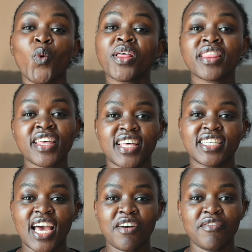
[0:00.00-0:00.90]
One thing
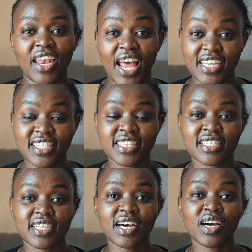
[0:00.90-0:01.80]
that I have learned
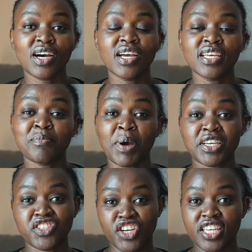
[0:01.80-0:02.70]
in my
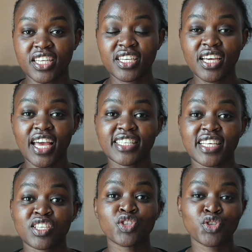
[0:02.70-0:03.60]
journey as
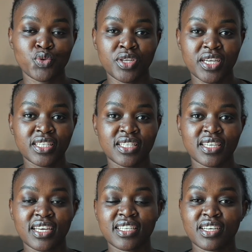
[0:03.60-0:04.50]
a student,
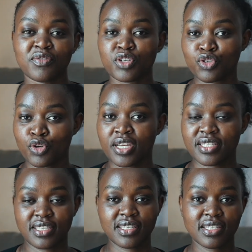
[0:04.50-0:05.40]
as a virtual
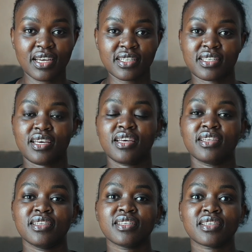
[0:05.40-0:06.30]
assistant,
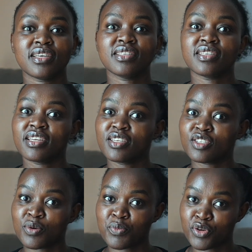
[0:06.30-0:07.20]
and as an
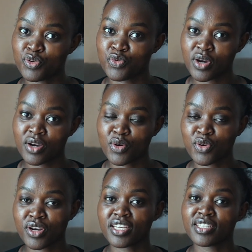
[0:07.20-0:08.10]
entrepreneur
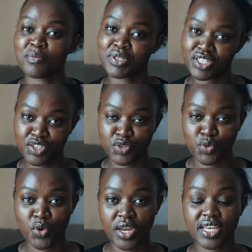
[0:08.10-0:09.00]
or as a business
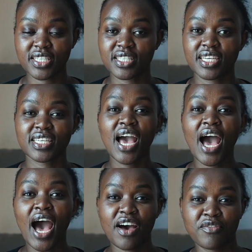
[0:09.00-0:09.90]
owner is that
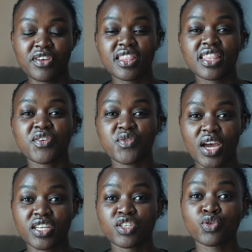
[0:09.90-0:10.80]
having the
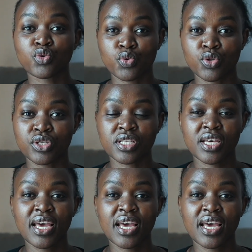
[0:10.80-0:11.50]
right tools